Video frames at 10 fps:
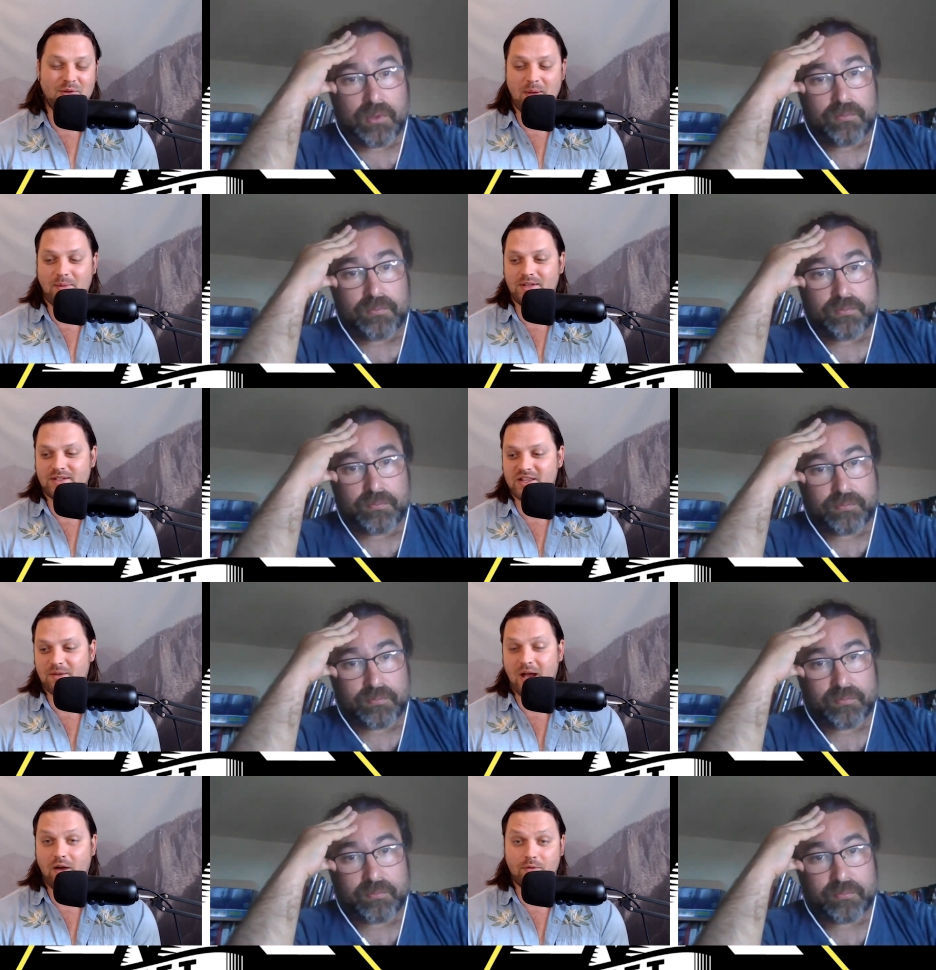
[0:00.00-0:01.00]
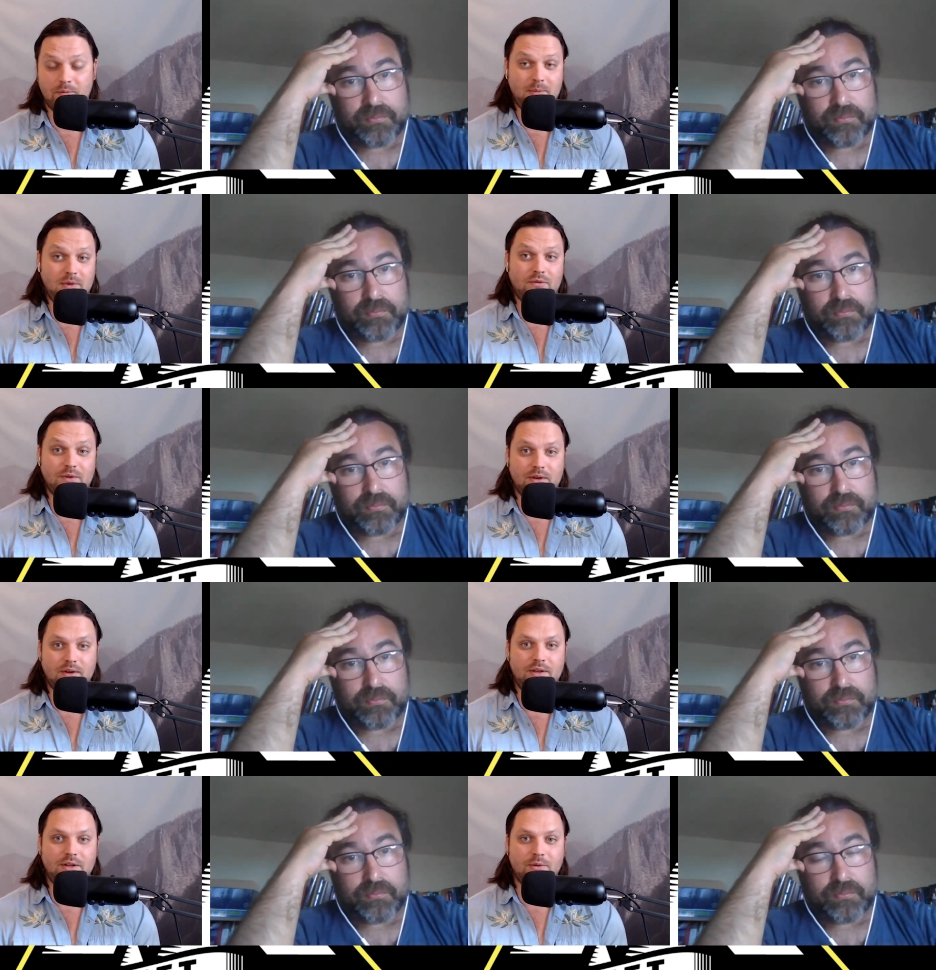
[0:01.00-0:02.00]
Speaker 1: we could maybe sit them out or maybe even,
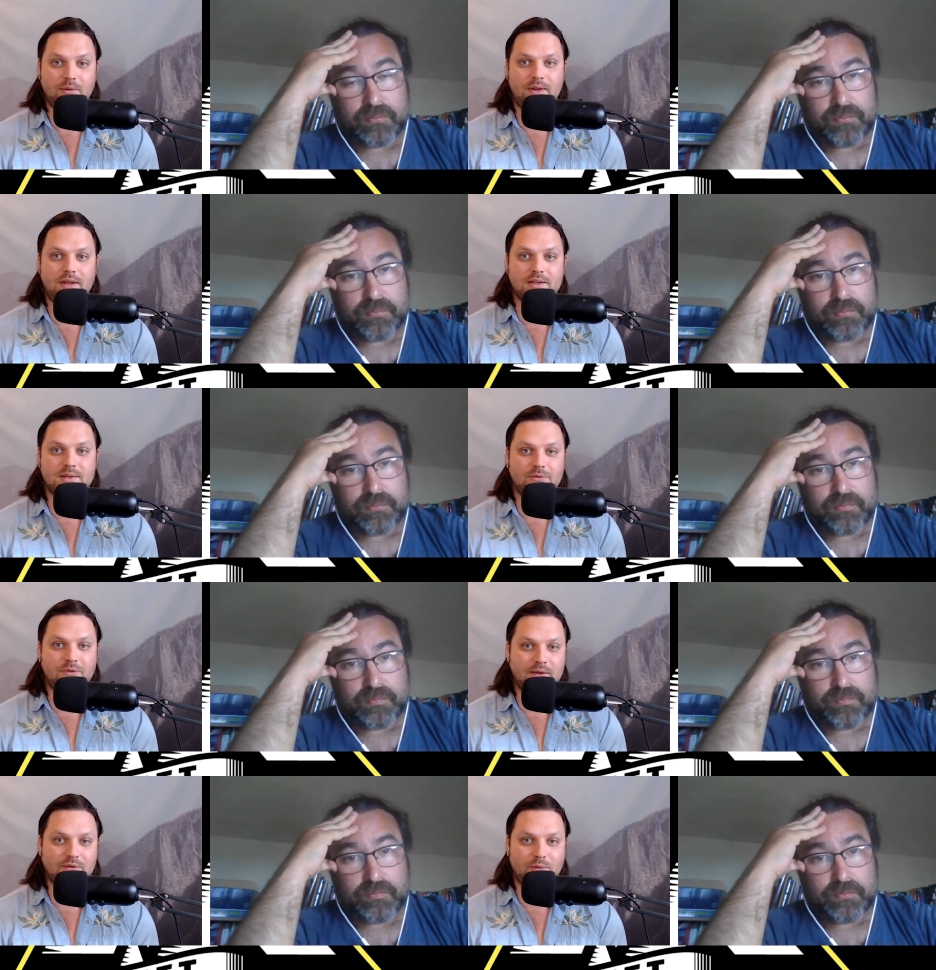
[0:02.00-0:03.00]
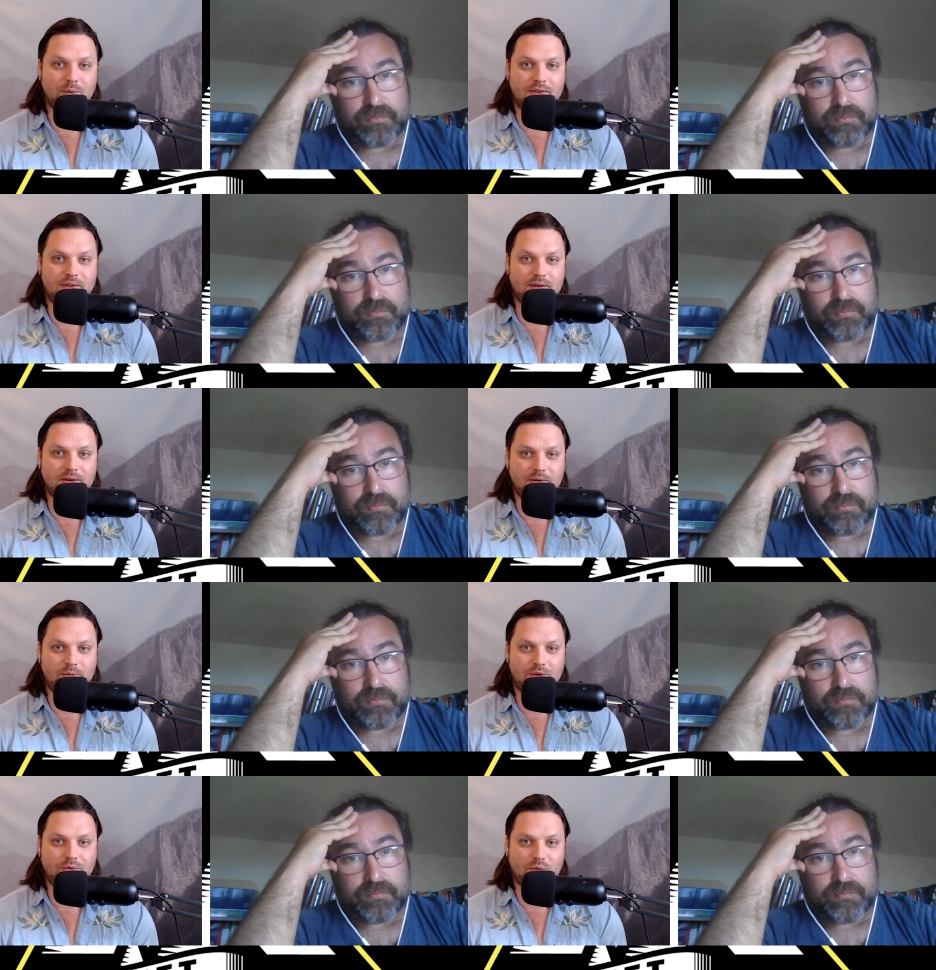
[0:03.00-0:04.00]
you know, get some favor with the
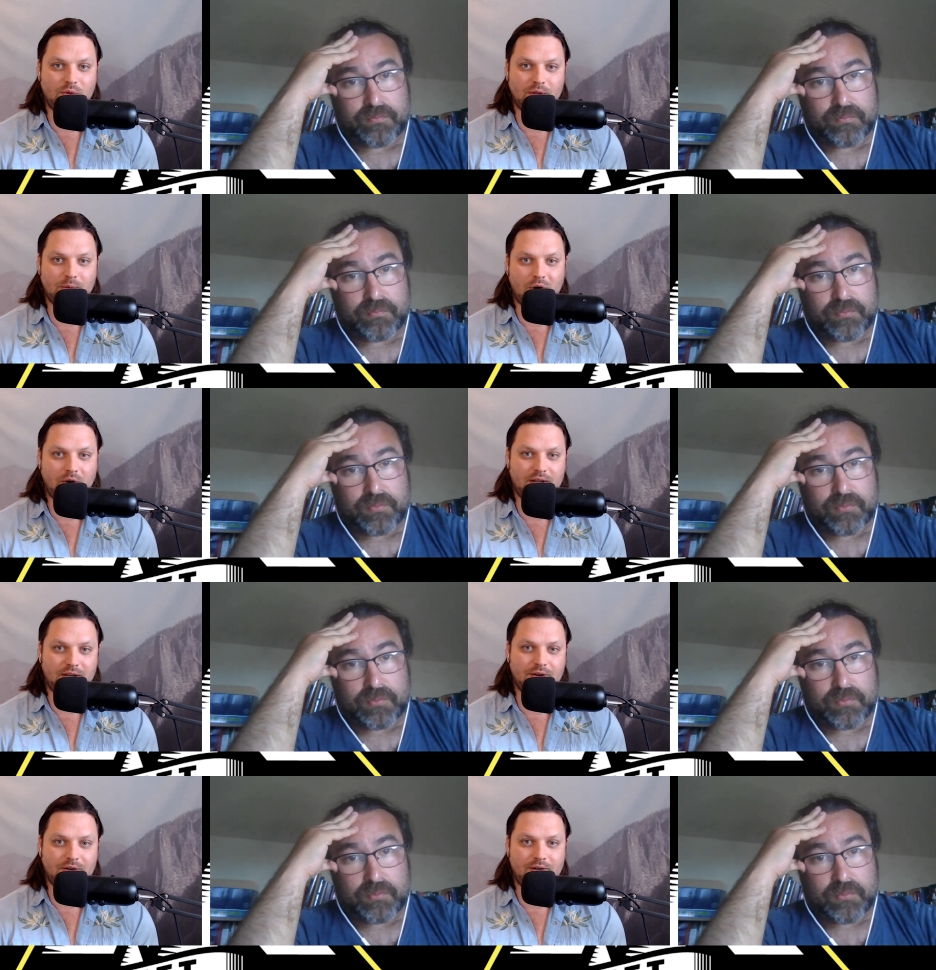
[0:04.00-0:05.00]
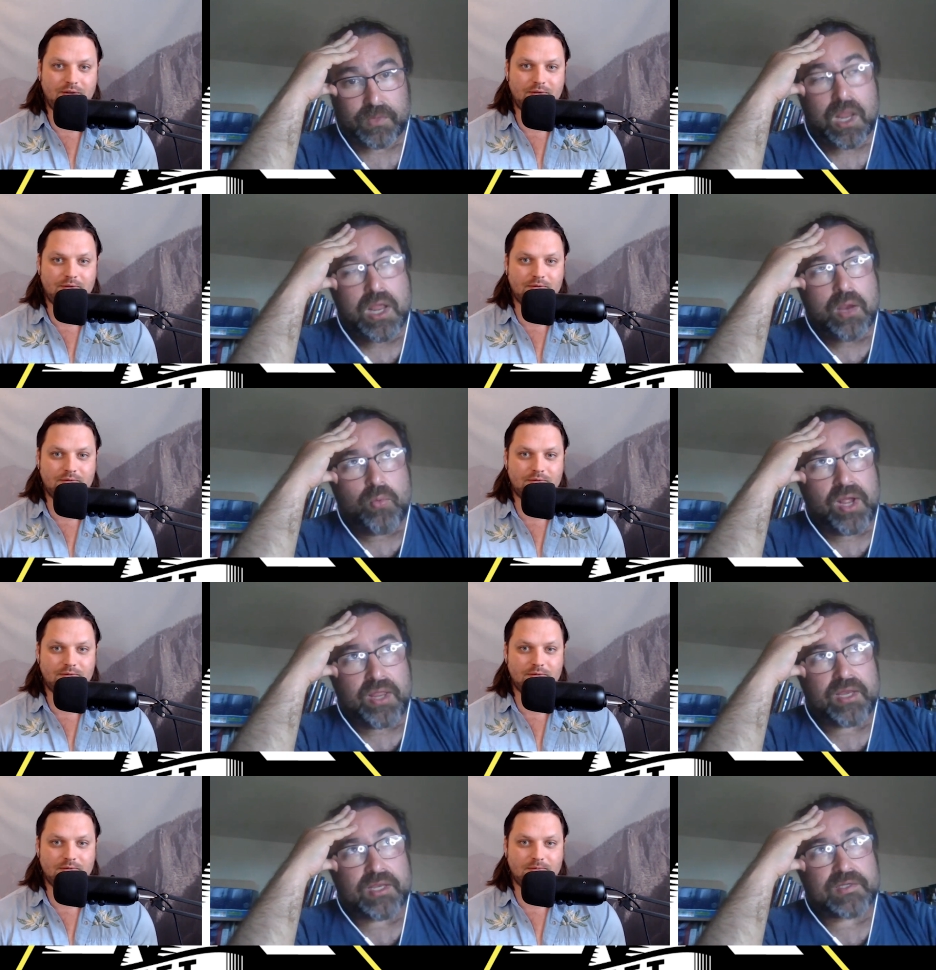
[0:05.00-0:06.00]
with the ruling party here?
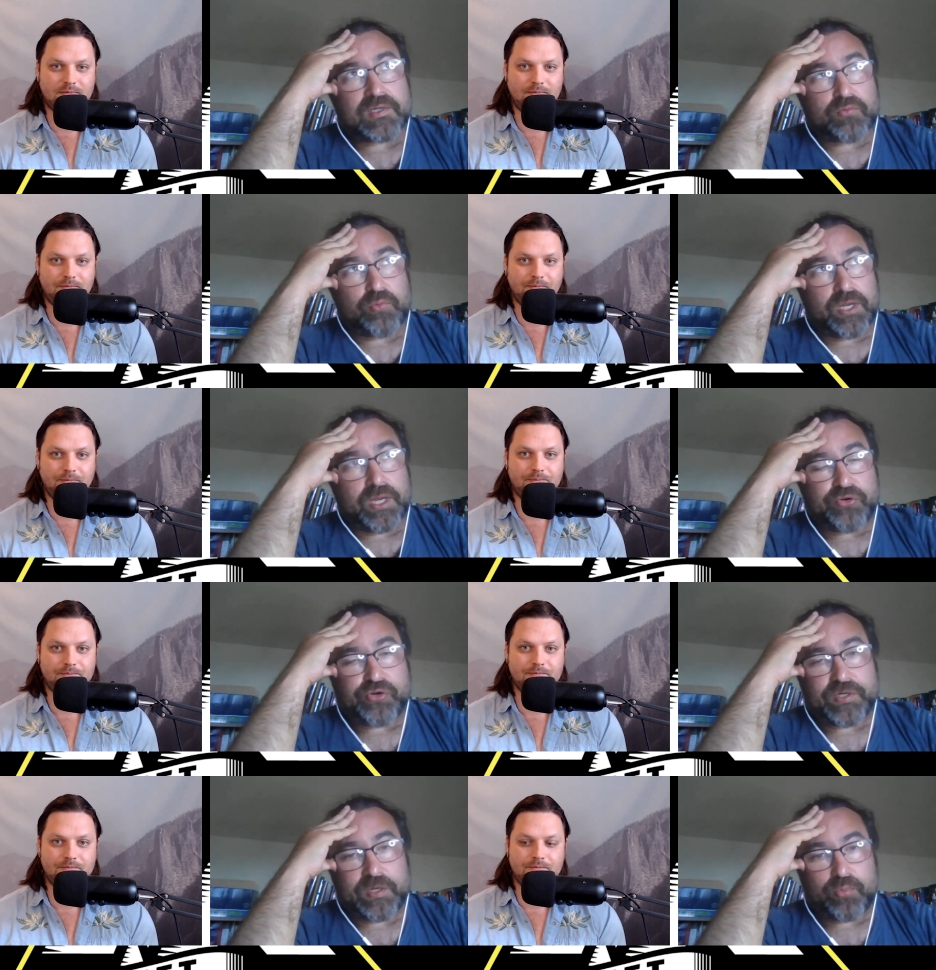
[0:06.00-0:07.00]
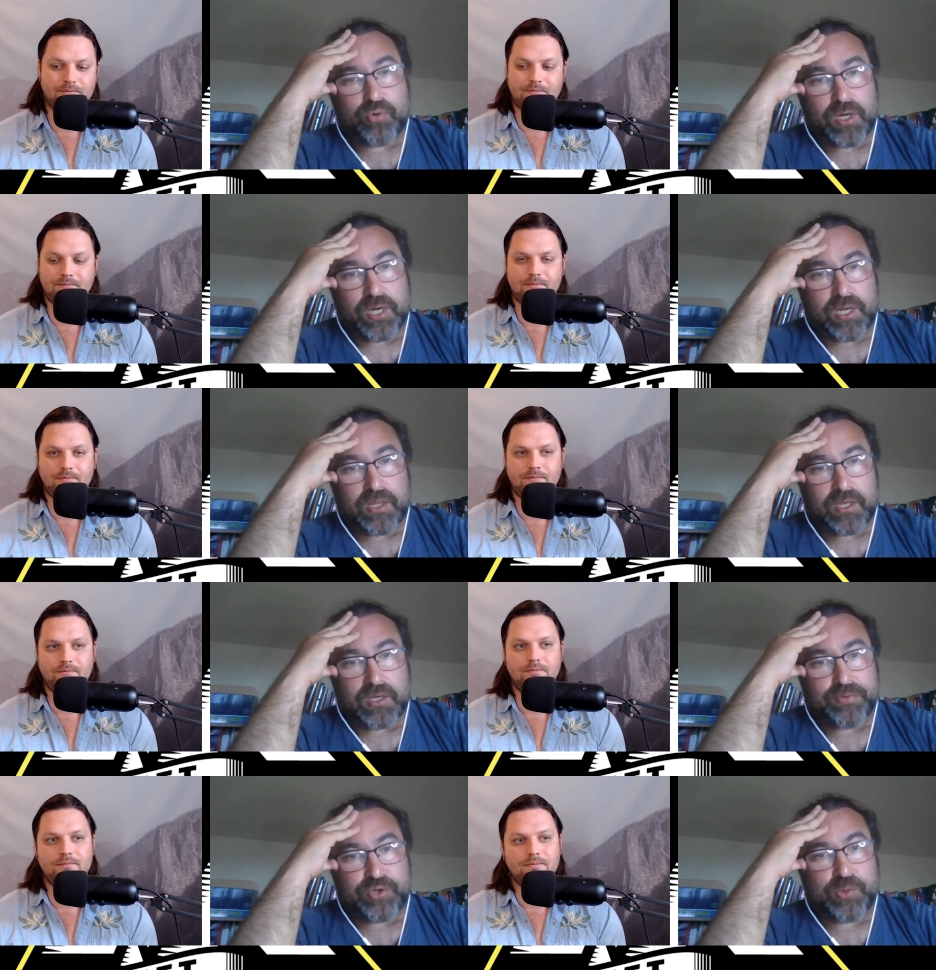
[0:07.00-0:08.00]
Speaker 2: Well, I think this is a really interesting point, and I
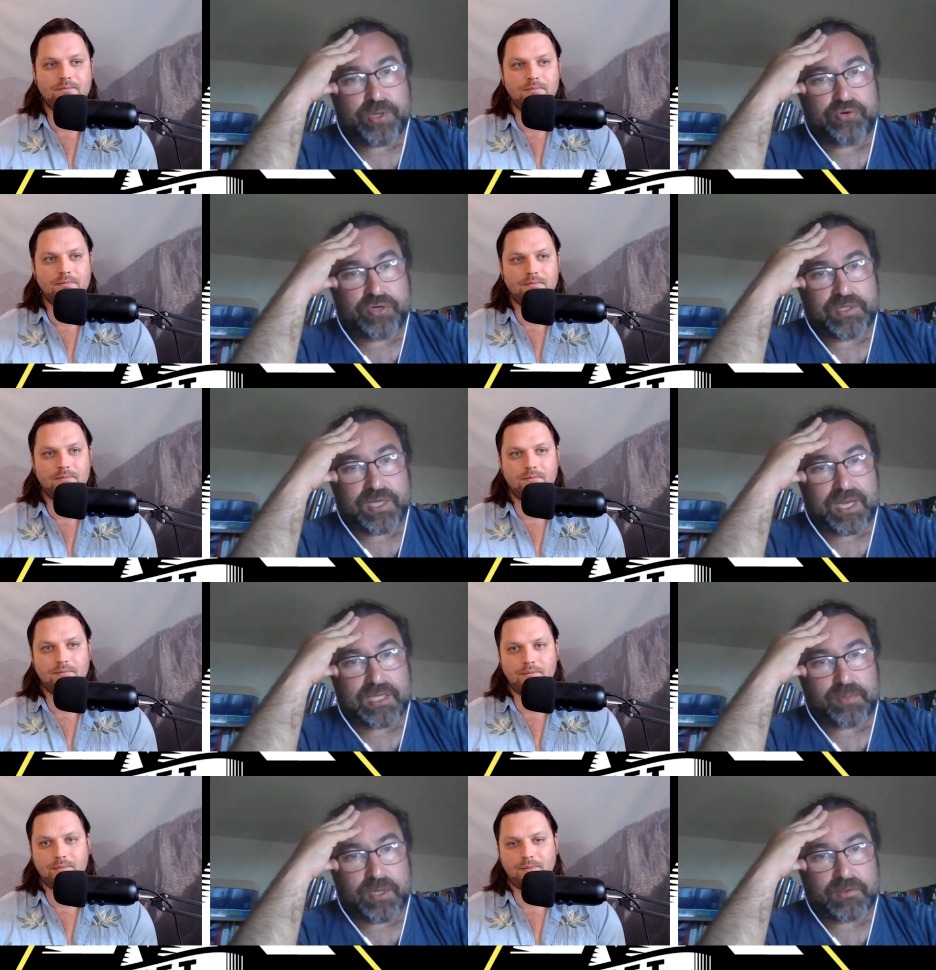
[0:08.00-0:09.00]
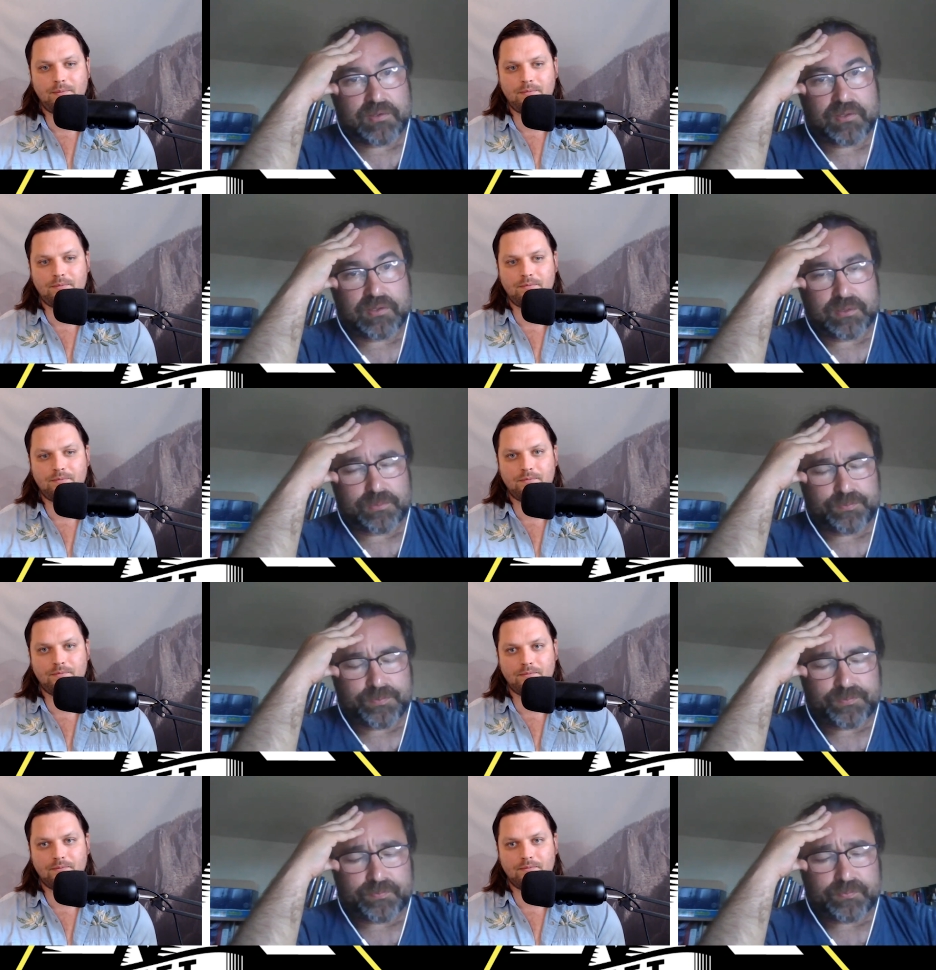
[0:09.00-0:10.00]
think there are two interesting aspects to this.